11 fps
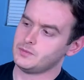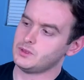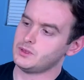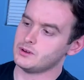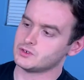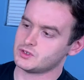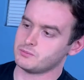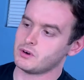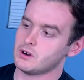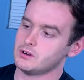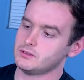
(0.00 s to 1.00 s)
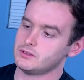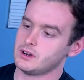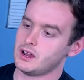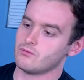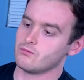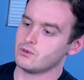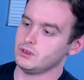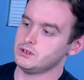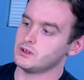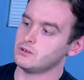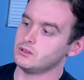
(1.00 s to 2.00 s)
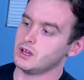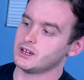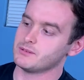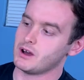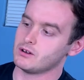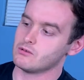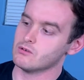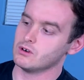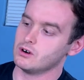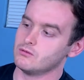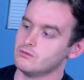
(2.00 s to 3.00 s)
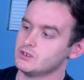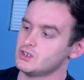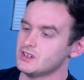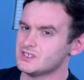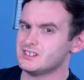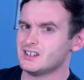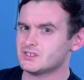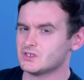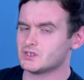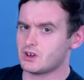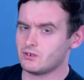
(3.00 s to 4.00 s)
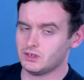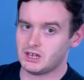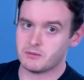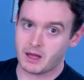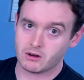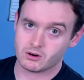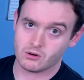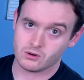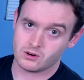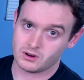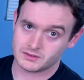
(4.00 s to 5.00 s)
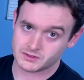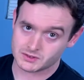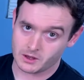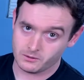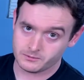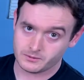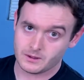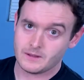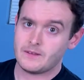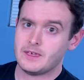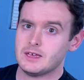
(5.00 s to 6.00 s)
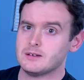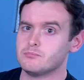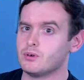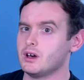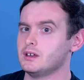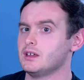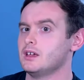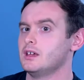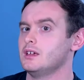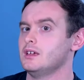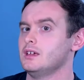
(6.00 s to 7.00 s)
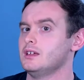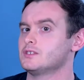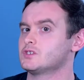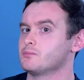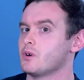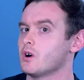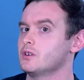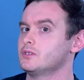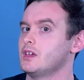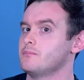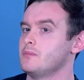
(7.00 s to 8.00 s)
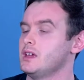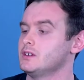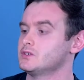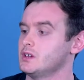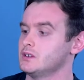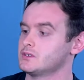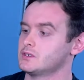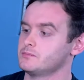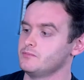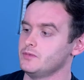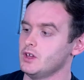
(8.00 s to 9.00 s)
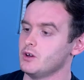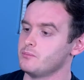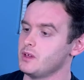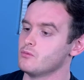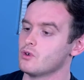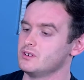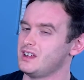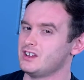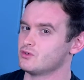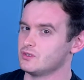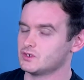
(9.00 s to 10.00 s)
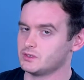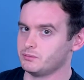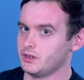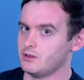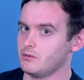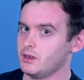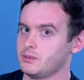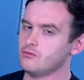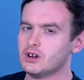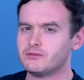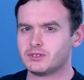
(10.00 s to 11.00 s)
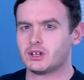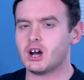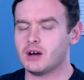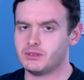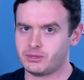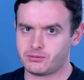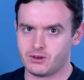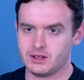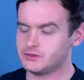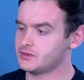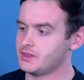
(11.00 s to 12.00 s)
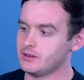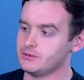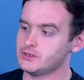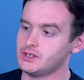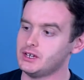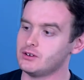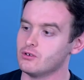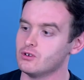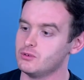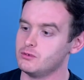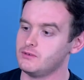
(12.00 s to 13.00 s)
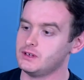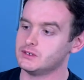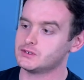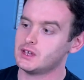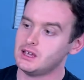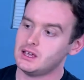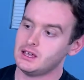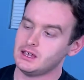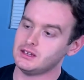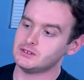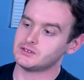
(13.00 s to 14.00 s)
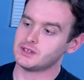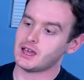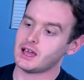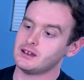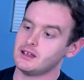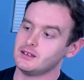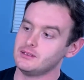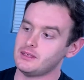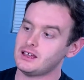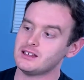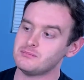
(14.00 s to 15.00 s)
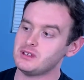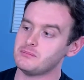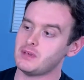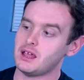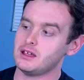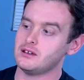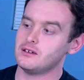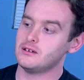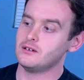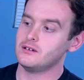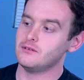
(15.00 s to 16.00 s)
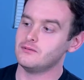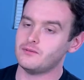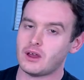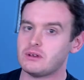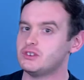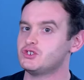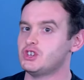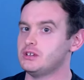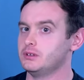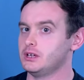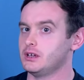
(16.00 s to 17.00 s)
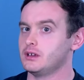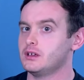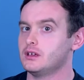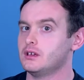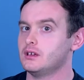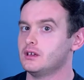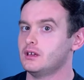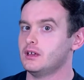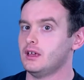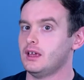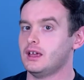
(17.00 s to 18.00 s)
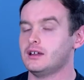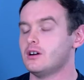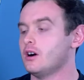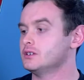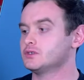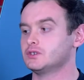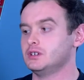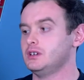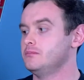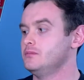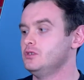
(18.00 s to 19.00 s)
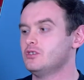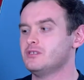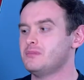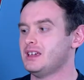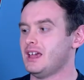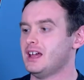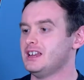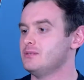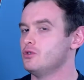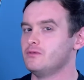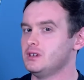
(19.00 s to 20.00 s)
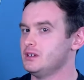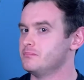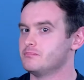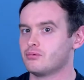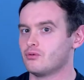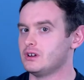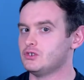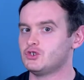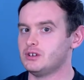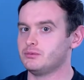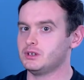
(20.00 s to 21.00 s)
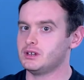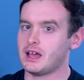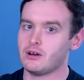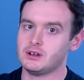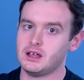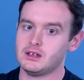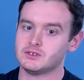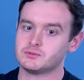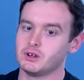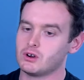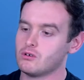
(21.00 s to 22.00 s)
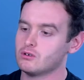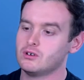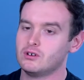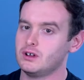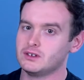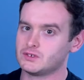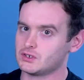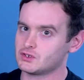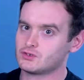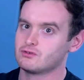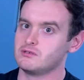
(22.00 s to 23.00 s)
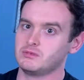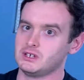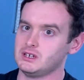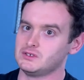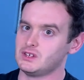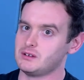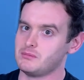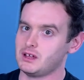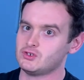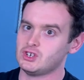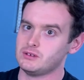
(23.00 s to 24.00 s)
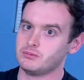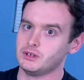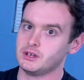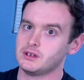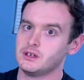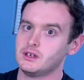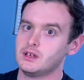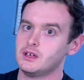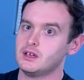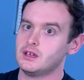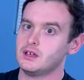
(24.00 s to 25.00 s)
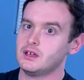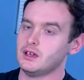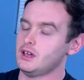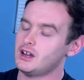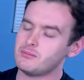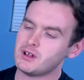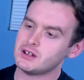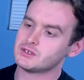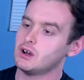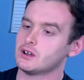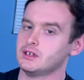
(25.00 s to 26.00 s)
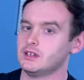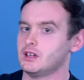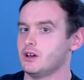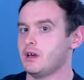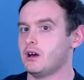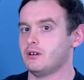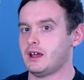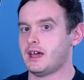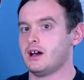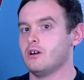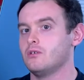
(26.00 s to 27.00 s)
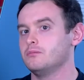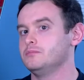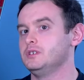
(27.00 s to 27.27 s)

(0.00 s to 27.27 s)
there's the part that I really don't like about horror, which isn't necessarily about horror itself, but it's the part that makes it a bit more dangerous to play with. One of the common threads that we see in horror movies is that they can be made very cheaply. And honestly, you can make any movie pretty cheaply nowadays, but horror is extremely easy to make cheaply. And I'm not talking about how,